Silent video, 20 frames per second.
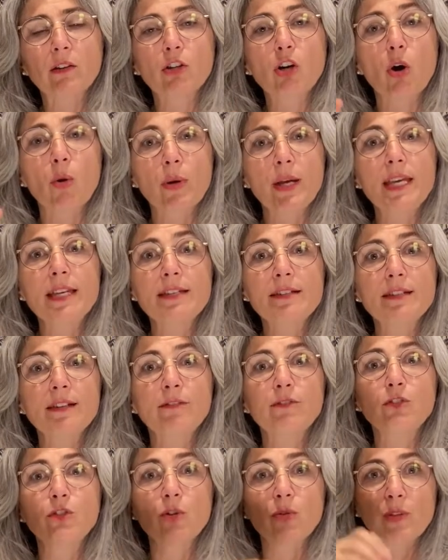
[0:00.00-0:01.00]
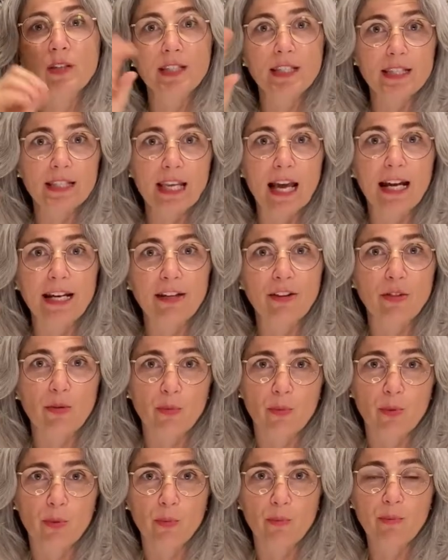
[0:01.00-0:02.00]
cohesive to the design of the
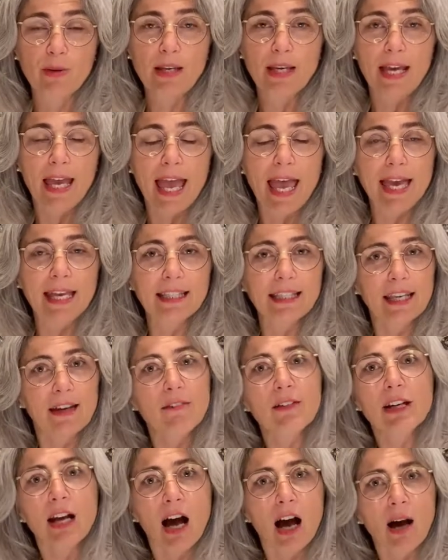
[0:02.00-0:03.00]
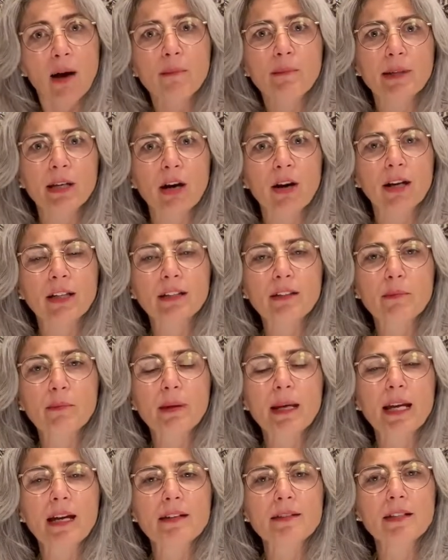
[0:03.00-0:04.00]
room, and give it ambiance,
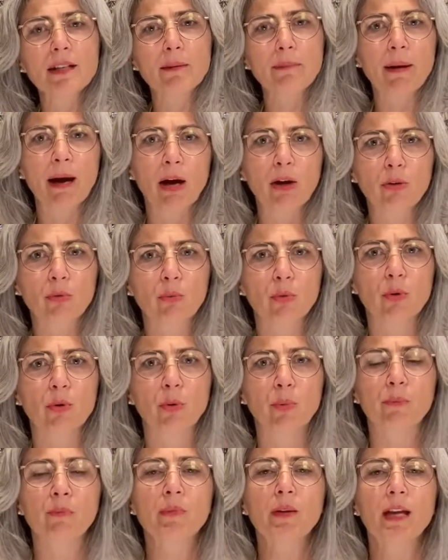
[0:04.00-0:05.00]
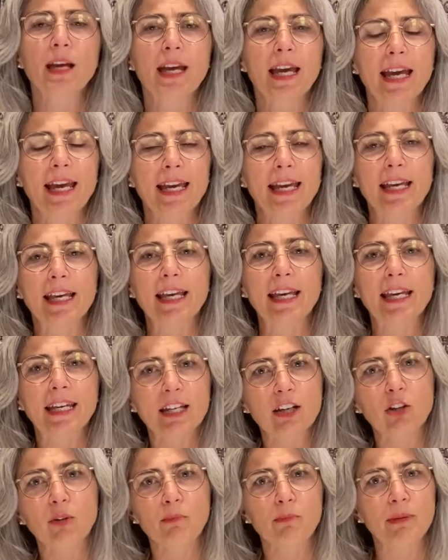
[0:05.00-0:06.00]
because in a powder room
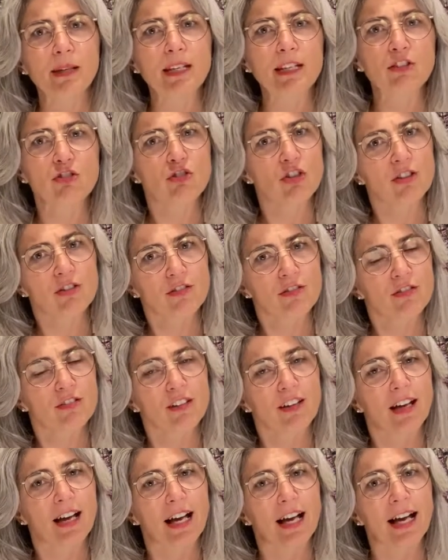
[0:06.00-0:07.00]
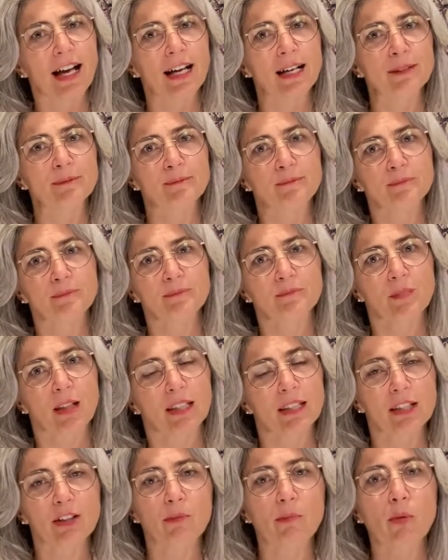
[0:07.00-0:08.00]
it could be just a
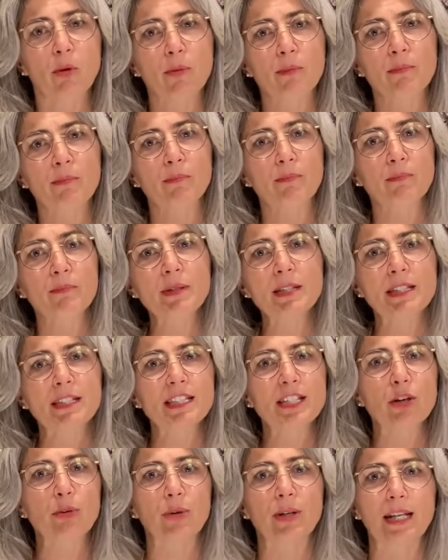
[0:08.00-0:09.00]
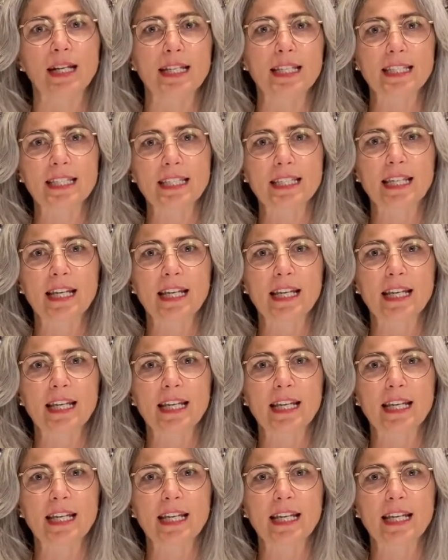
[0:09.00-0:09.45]
little more mysterious.